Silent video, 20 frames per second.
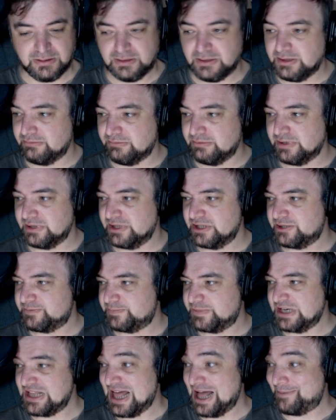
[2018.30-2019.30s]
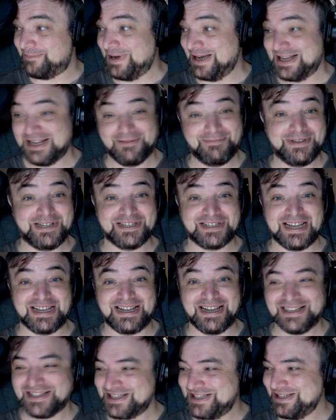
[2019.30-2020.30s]
Anyway, let's bring that back up because I
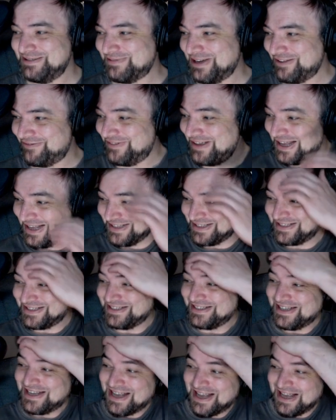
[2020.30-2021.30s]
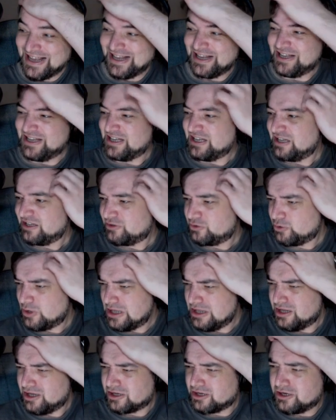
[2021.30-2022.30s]
can't see my face. Do I
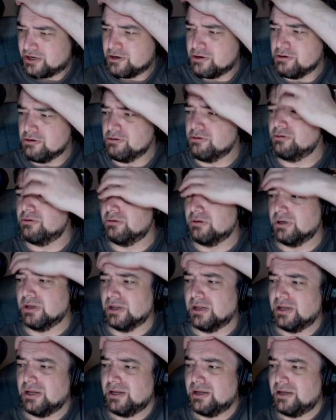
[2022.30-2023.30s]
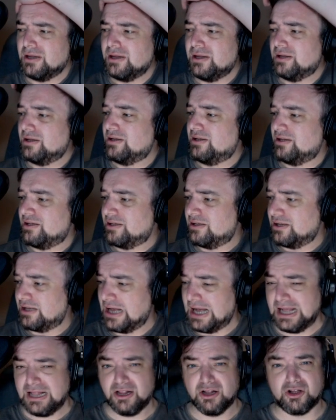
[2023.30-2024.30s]
look cool?
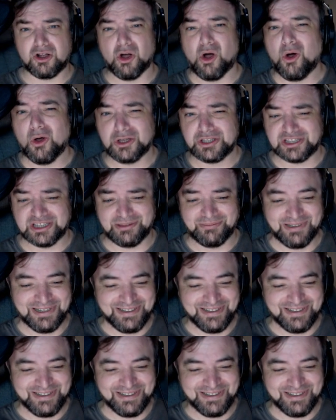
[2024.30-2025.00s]
I look awesome.